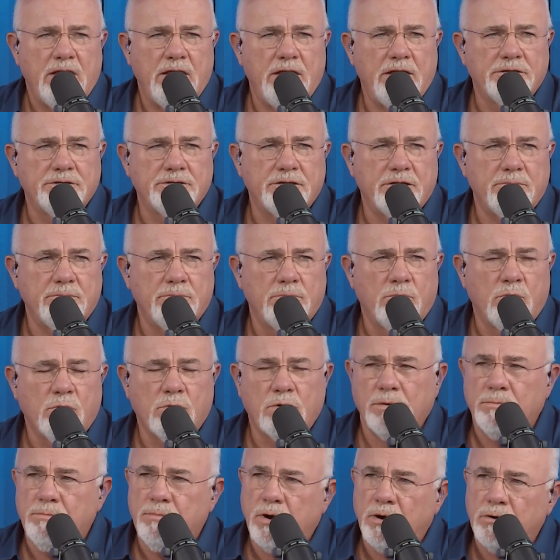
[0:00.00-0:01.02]
Is it
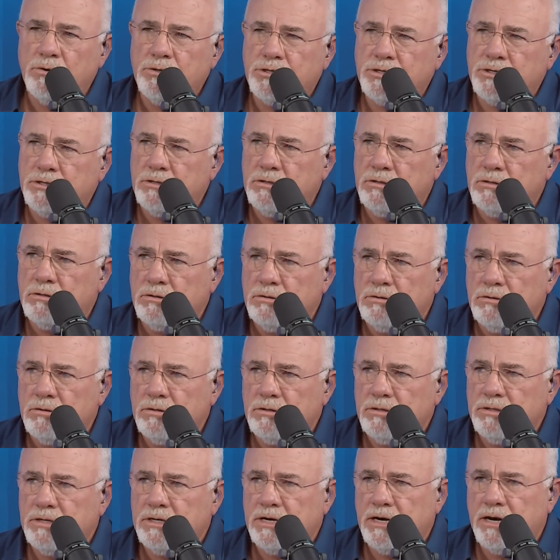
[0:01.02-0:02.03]
more emotional
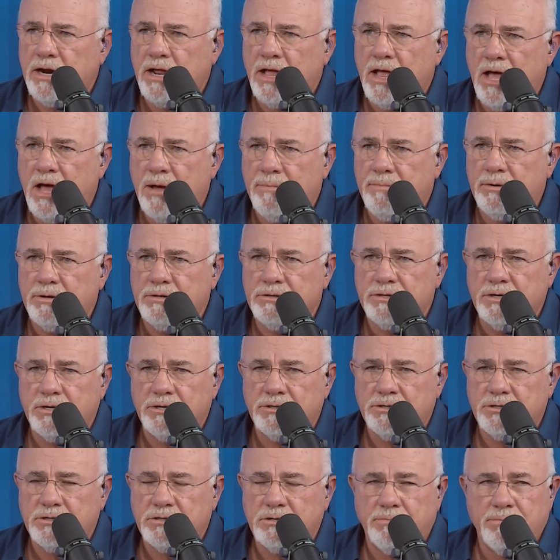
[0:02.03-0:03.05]
that it happens and
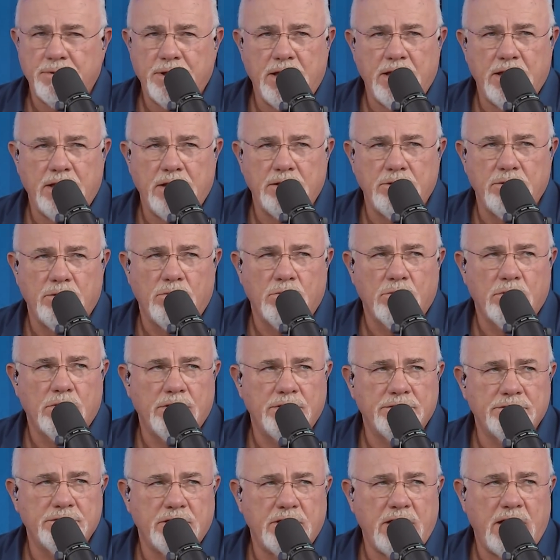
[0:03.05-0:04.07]
it's just a pain, or
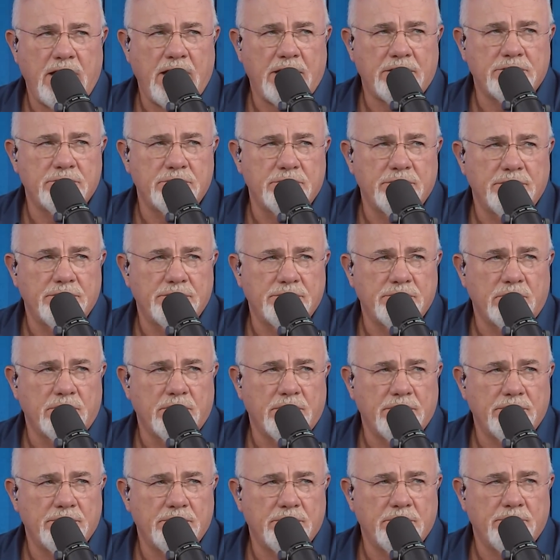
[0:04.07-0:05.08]
is it actually
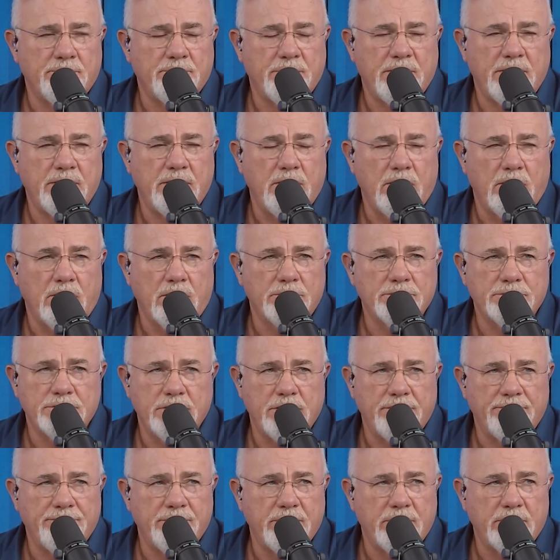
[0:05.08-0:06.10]
starting to be large
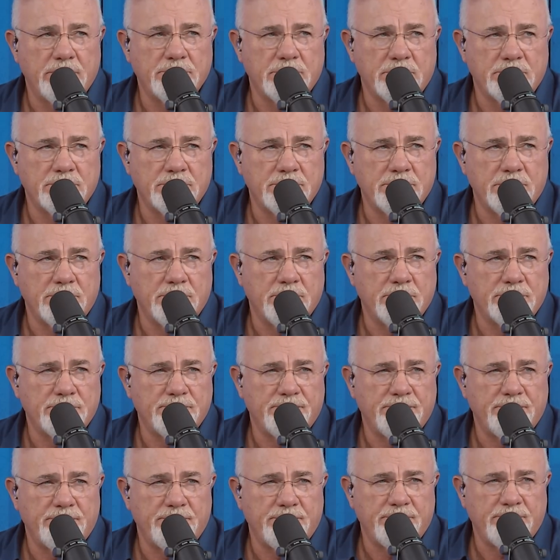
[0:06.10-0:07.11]
enough that it's a
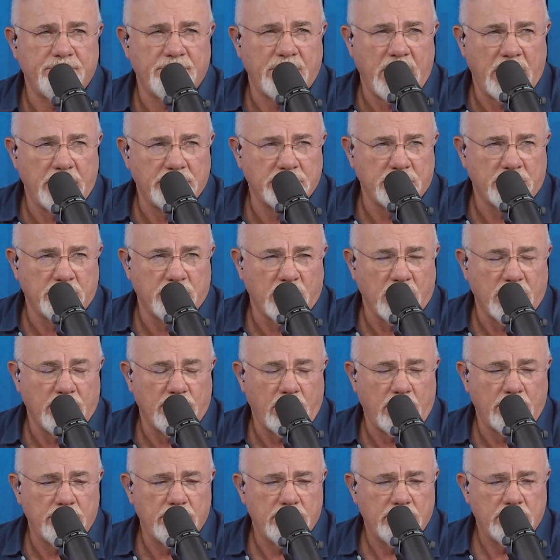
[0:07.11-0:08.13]
serious financial problem?